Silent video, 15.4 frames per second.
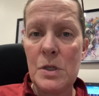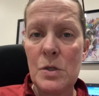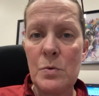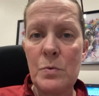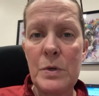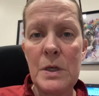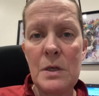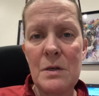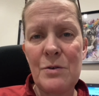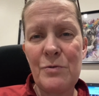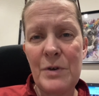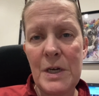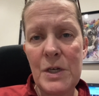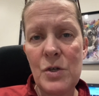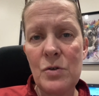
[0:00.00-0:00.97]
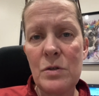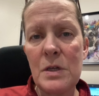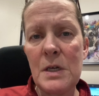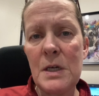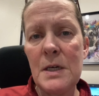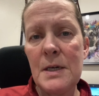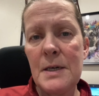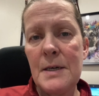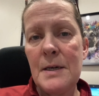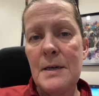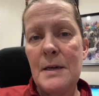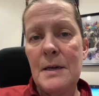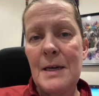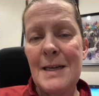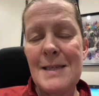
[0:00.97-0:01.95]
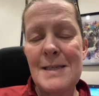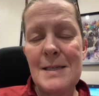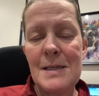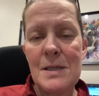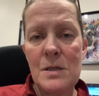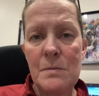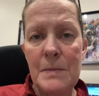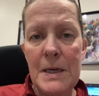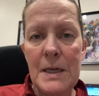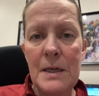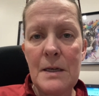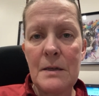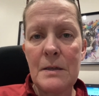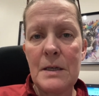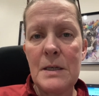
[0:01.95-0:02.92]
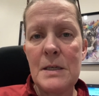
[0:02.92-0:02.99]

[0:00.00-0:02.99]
So we gradually and systematically